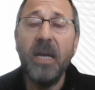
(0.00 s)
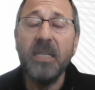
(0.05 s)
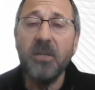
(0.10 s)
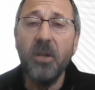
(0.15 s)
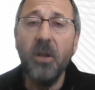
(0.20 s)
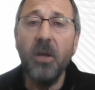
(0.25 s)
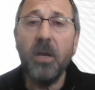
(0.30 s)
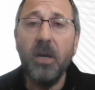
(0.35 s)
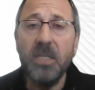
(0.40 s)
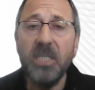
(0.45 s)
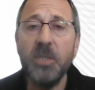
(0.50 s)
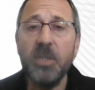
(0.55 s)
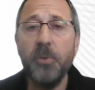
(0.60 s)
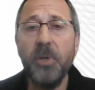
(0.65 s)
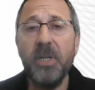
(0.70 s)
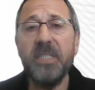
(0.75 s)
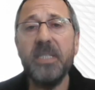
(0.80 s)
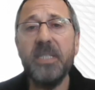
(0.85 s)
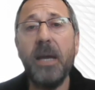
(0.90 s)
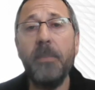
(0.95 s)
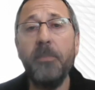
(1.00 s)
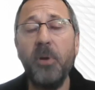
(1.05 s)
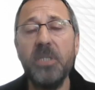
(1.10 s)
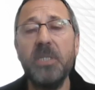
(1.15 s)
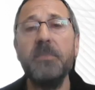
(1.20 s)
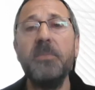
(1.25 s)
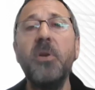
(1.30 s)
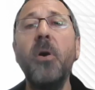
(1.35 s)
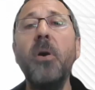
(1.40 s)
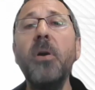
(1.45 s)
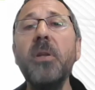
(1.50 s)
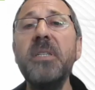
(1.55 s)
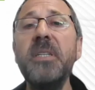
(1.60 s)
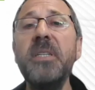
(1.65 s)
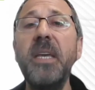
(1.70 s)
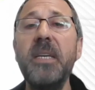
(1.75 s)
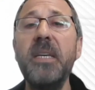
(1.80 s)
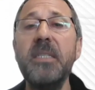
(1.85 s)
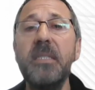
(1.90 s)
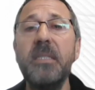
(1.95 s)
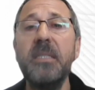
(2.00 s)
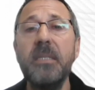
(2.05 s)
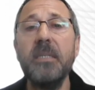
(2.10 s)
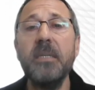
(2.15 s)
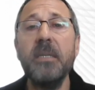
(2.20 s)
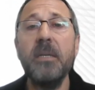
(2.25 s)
So look, I just want to start by some context.